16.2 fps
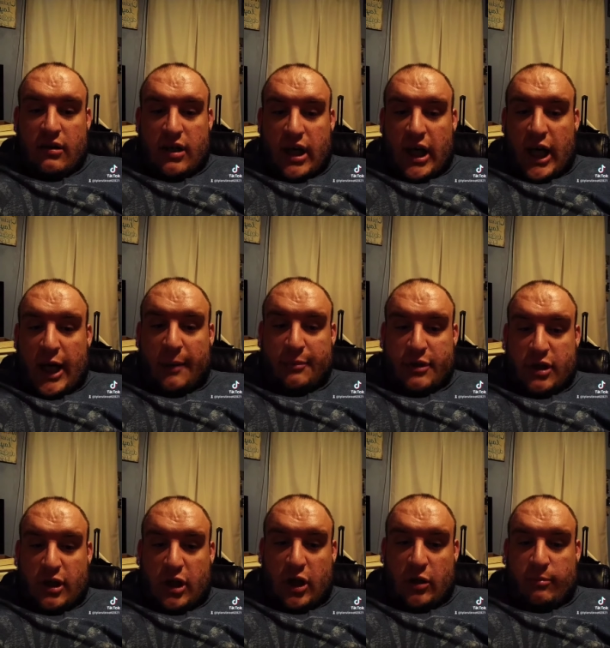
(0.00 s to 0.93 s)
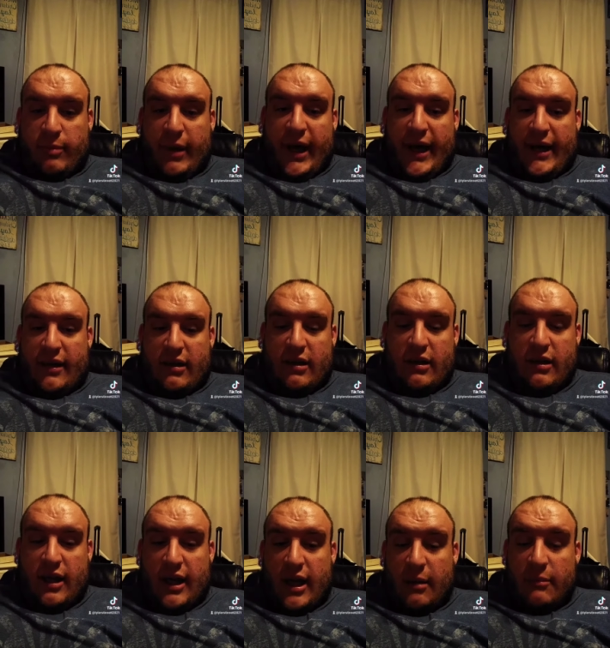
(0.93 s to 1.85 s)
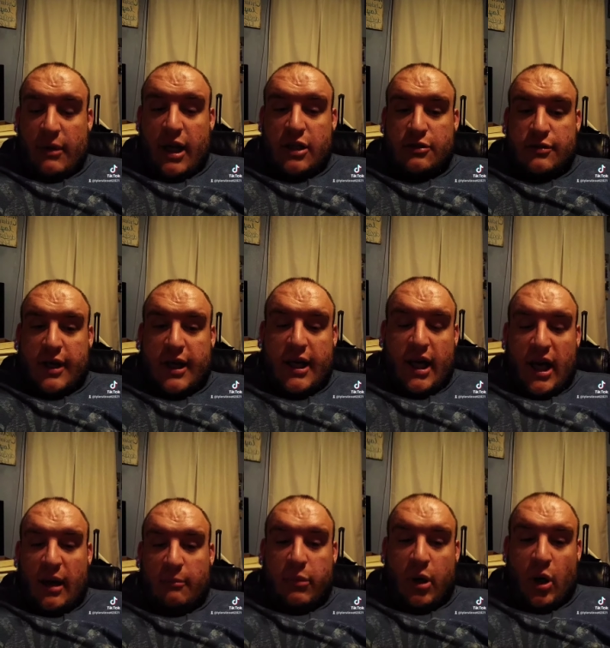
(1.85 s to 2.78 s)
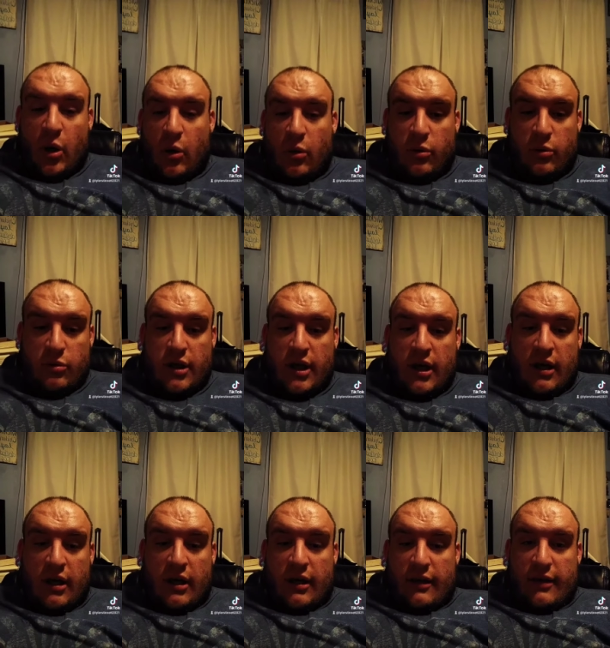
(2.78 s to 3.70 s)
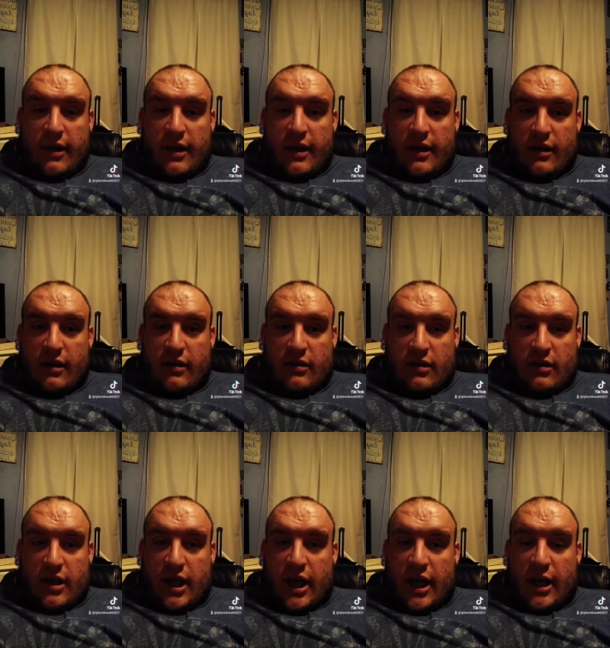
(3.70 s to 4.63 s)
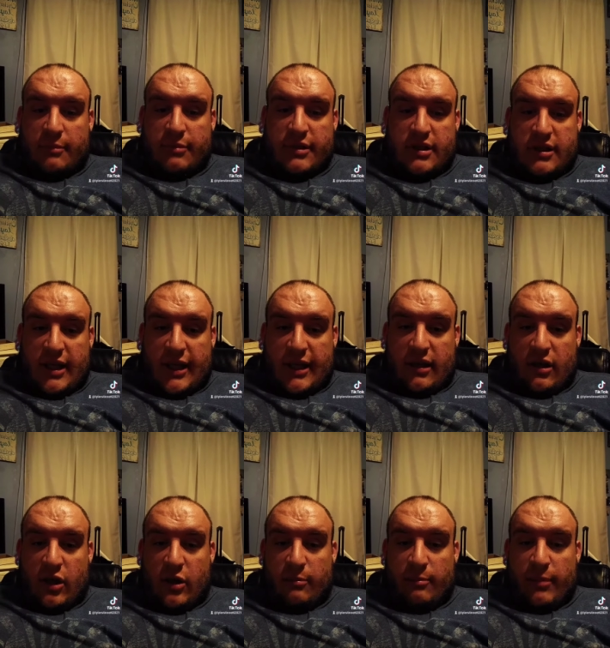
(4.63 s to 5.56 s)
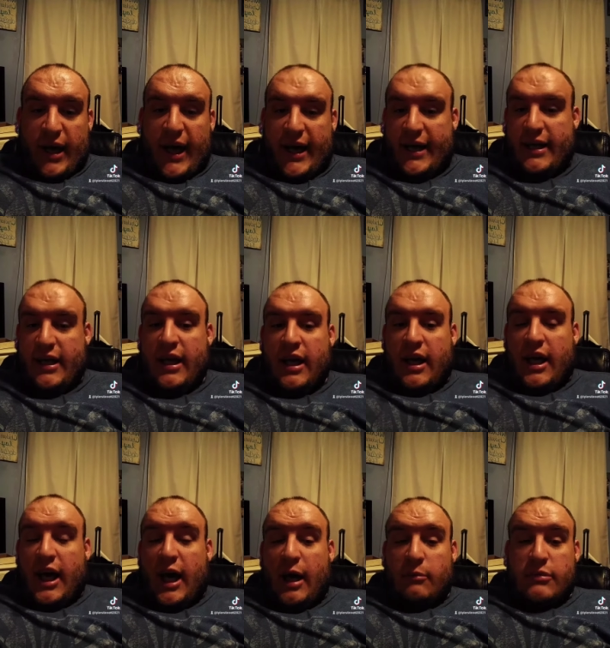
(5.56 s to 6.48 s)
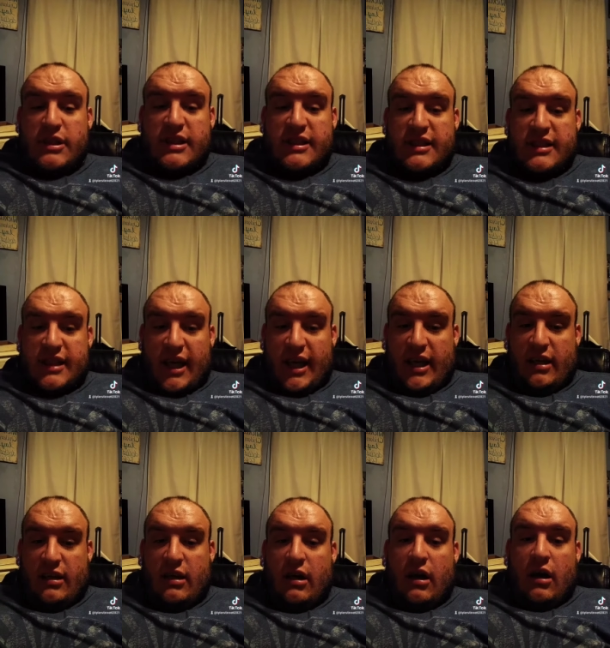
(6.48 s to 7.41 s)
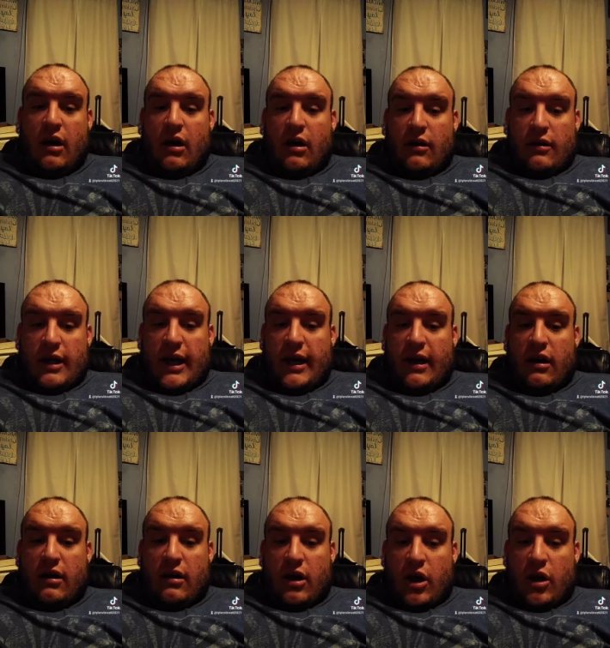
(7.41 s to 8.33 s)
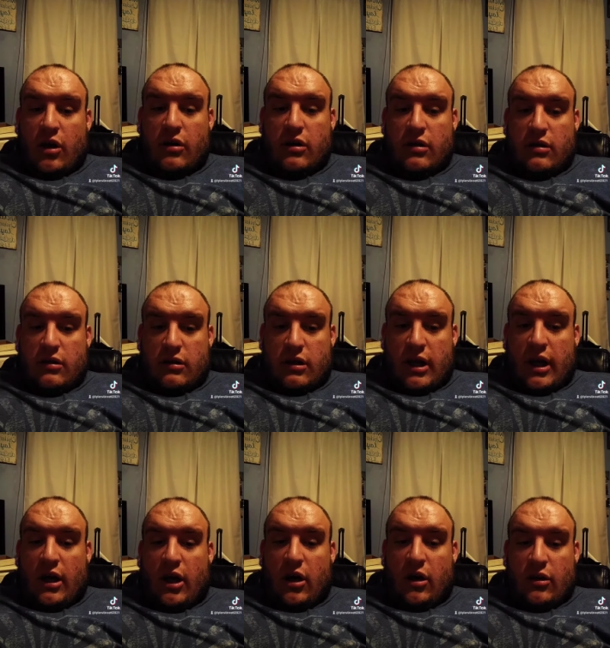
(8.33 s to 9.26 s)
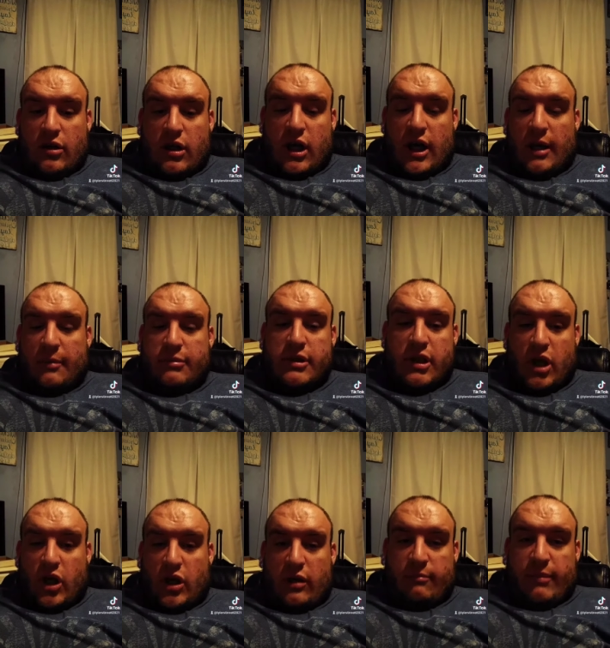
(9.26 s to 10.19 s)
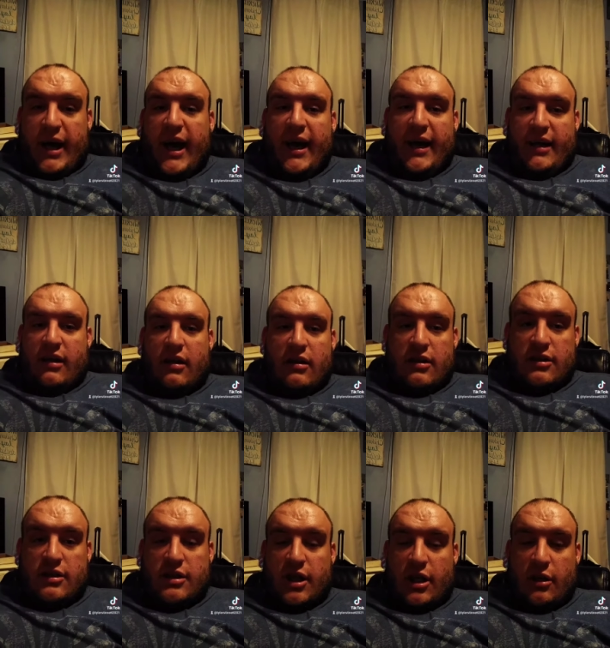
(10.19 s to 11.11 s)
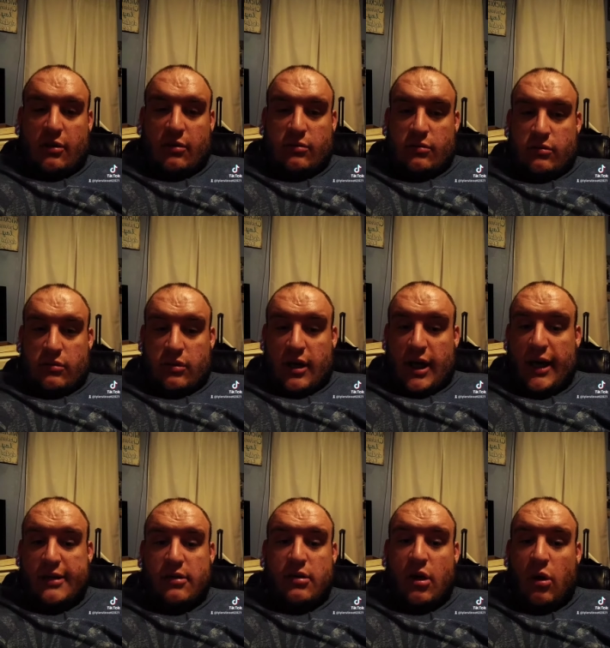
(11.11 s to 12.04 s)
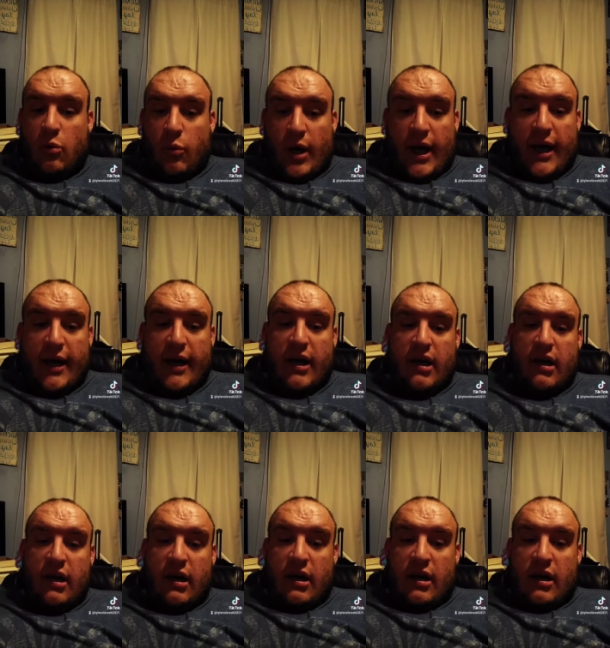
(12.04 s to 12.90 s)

cops are all bad. And I'm not trying to uphold the cops that are bad. I'm just saying that all not all cops are bad. So I don't know why